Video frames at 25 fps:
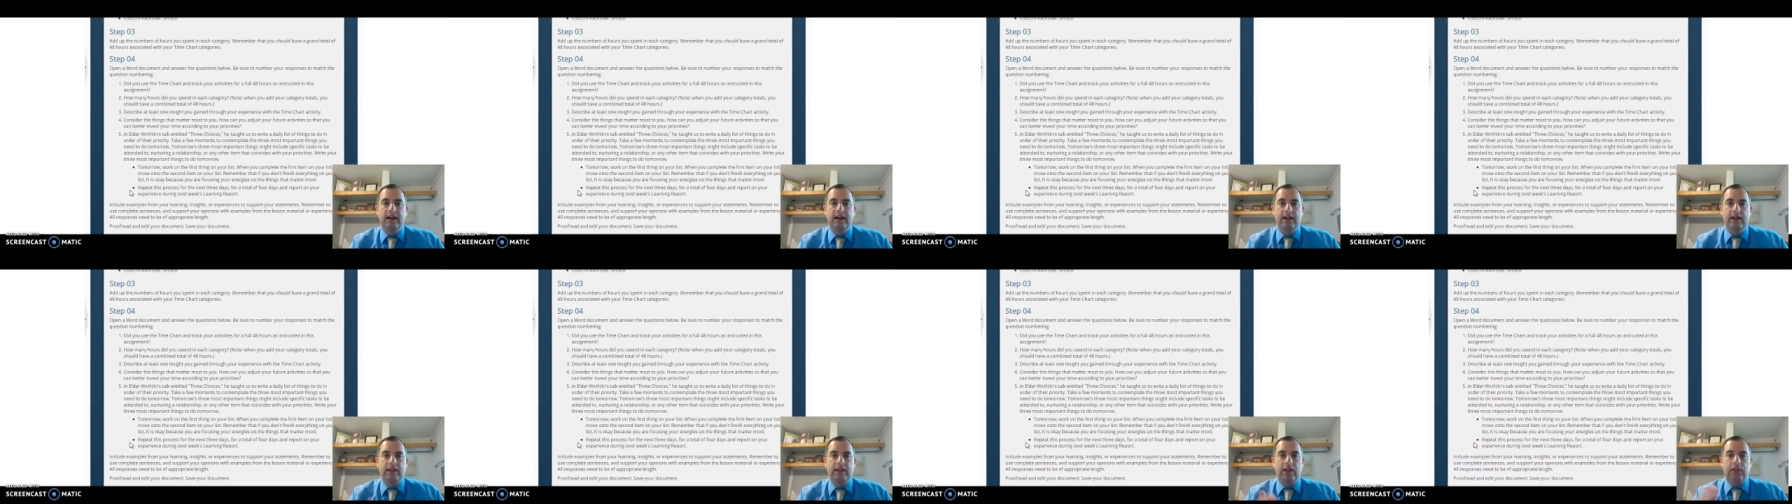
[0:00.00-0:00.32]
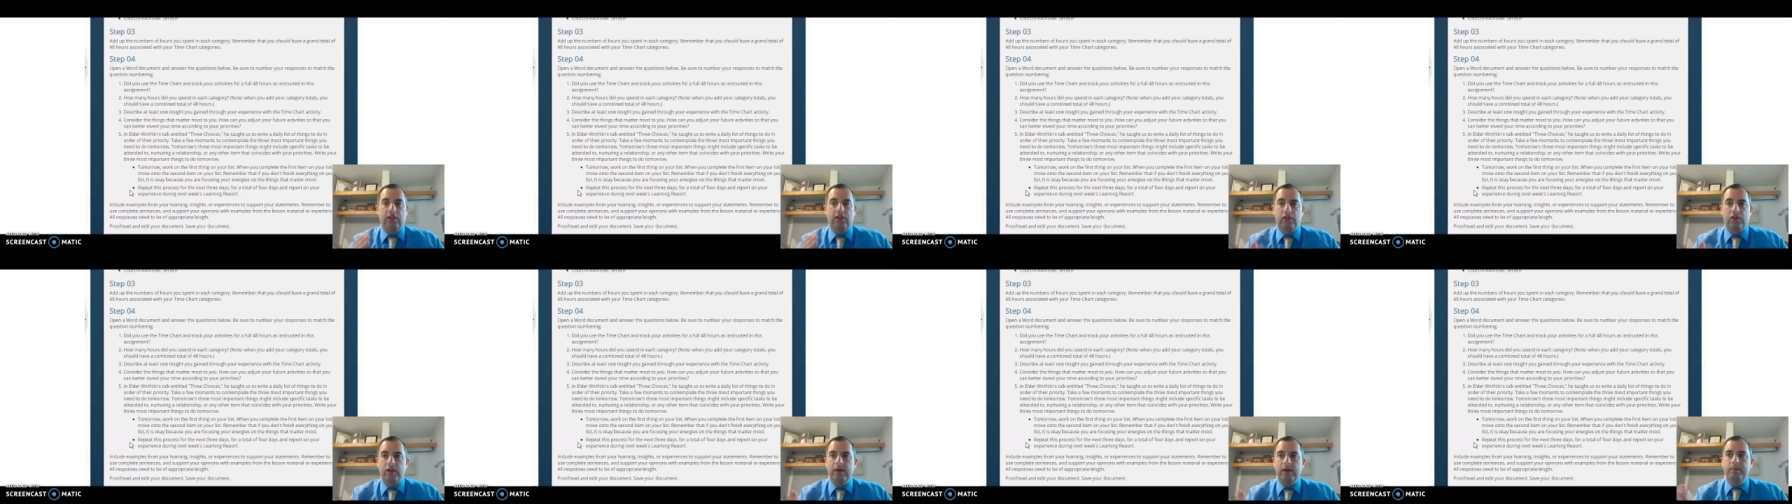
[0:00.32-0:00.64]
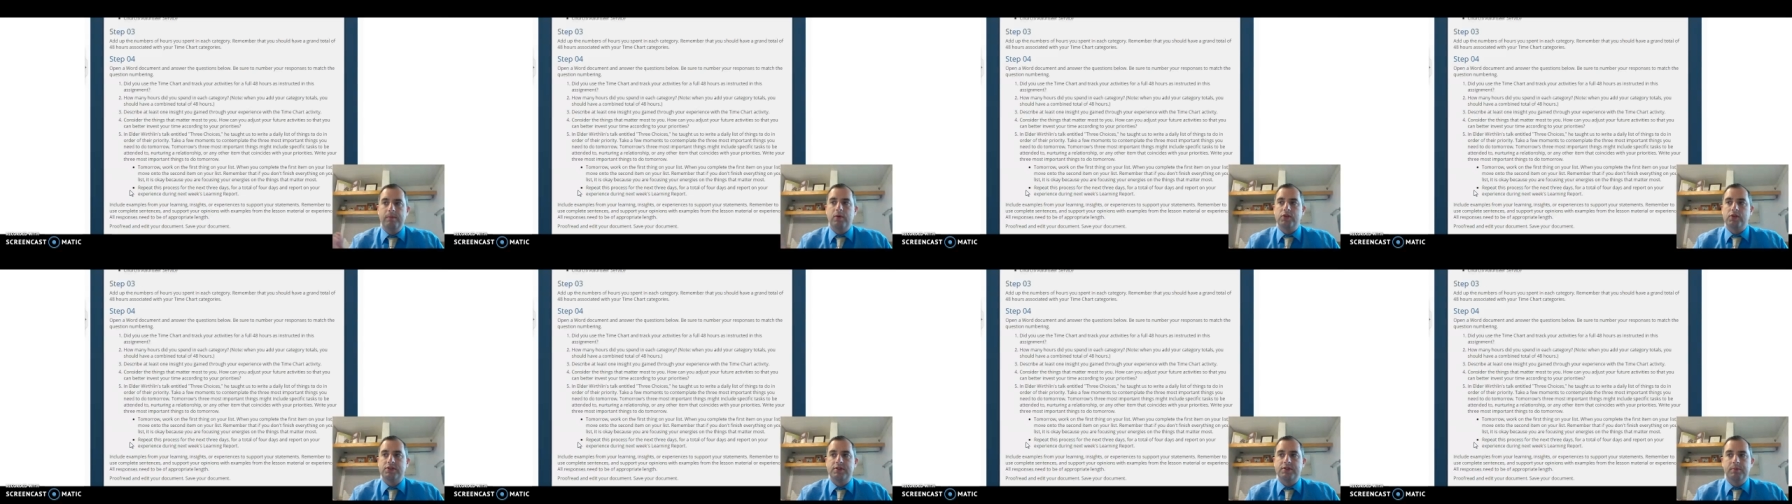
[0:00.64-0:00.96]
the 3
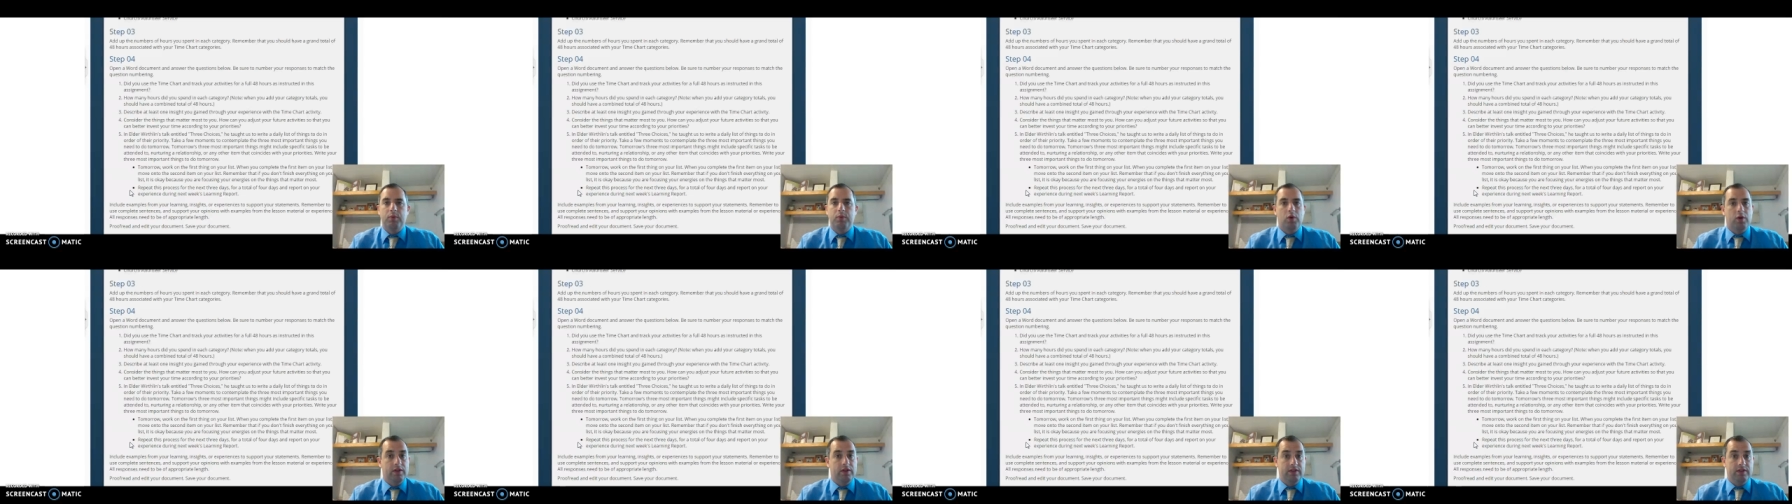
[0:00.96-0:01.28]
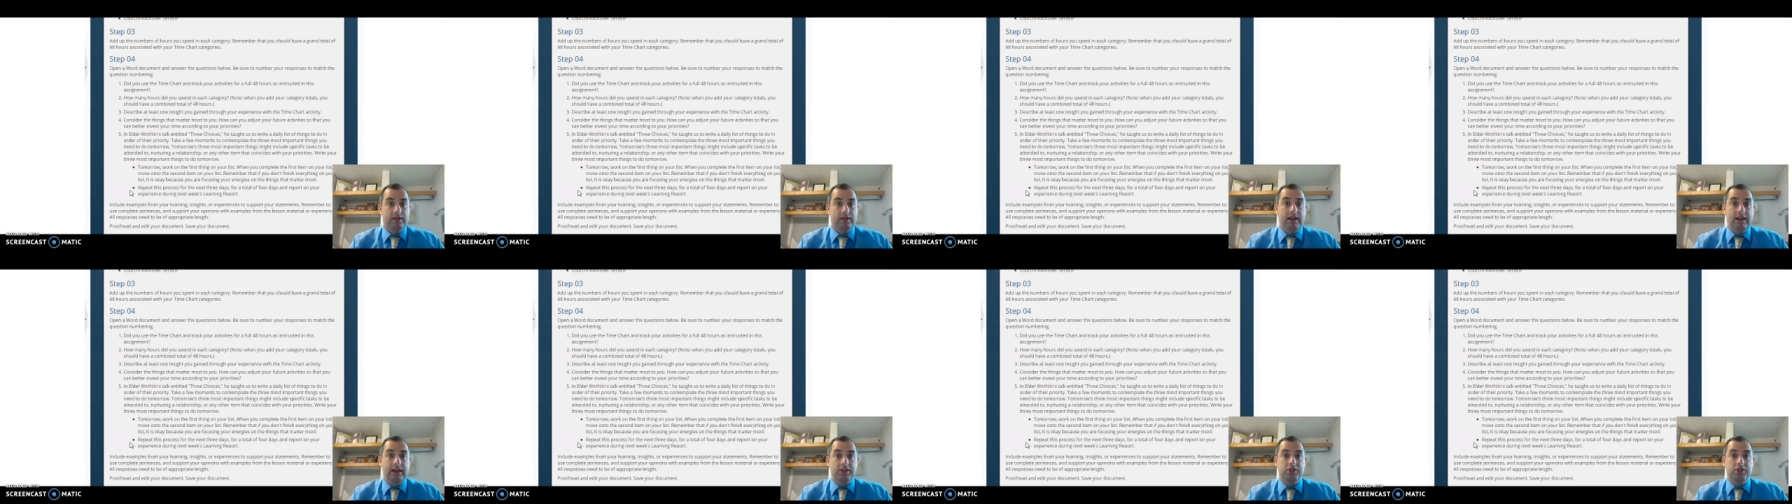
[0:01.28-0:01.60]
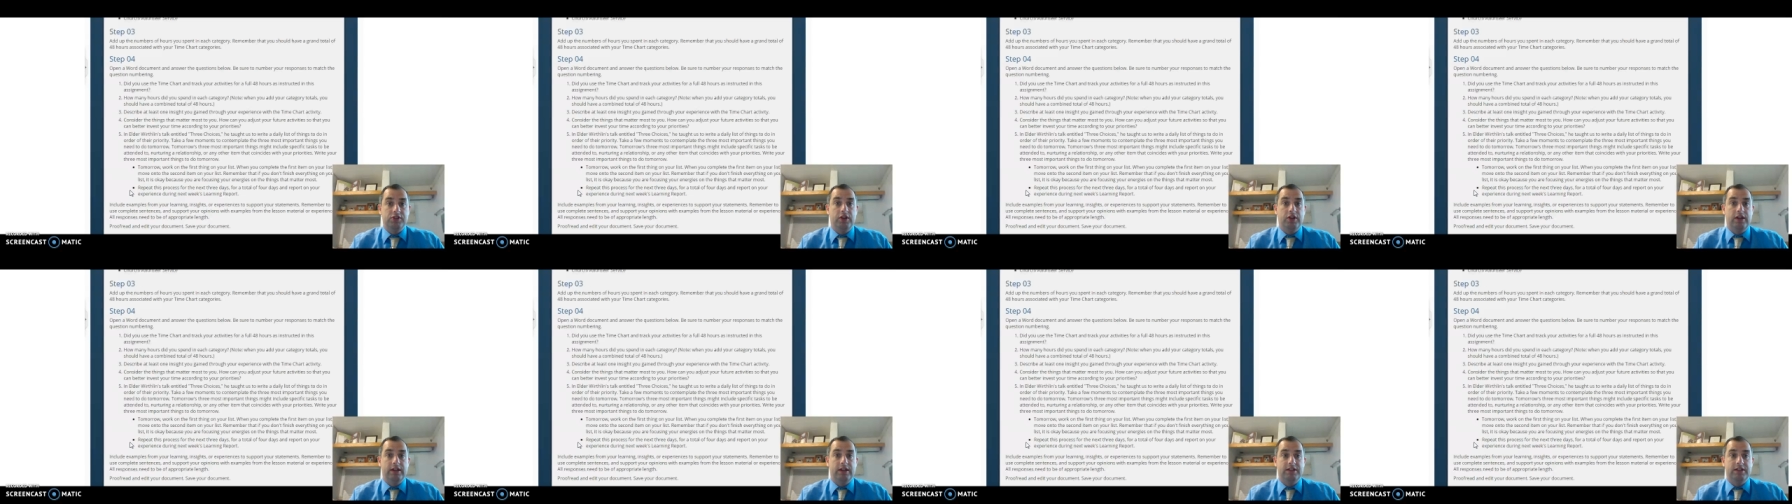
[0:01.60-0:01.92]
most important things
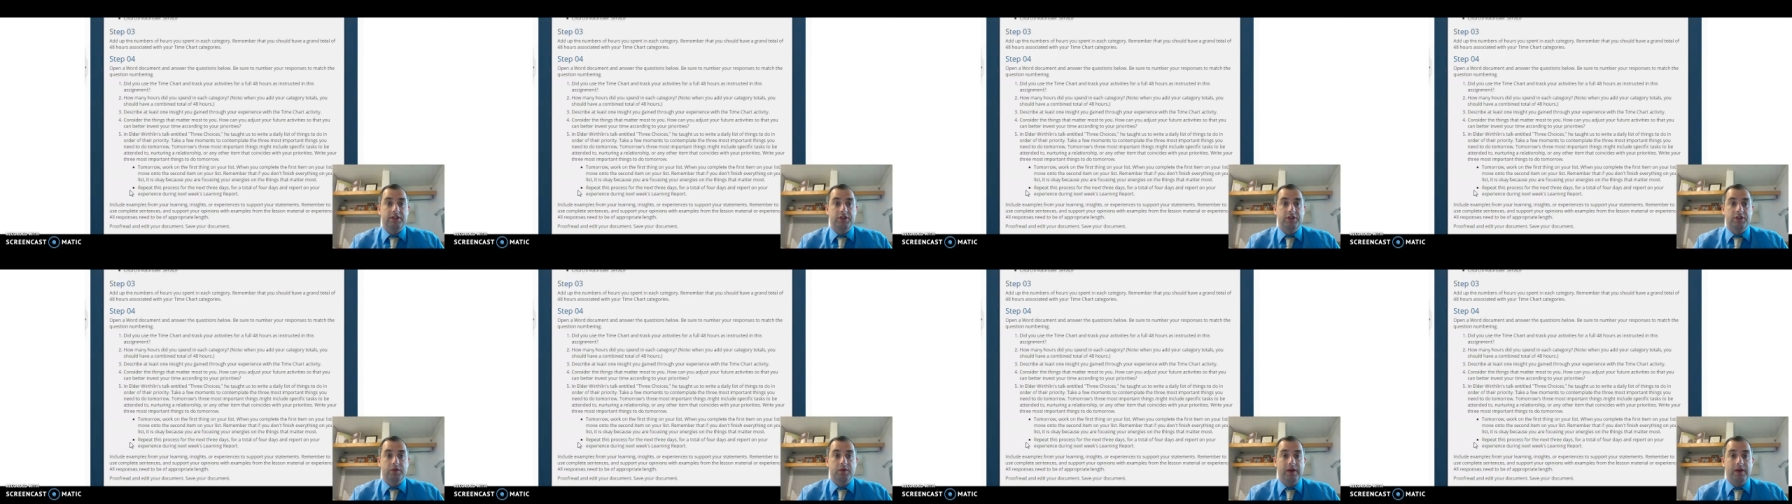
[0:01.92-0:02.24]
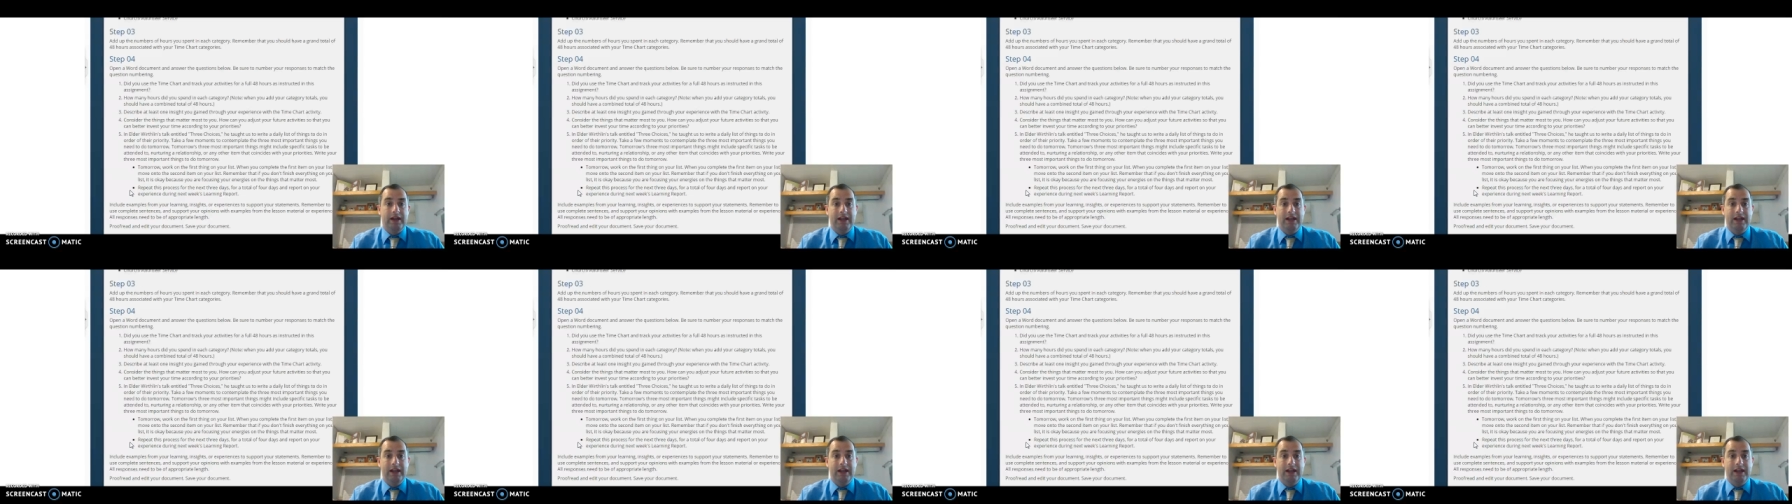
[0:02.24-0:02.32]
you need to do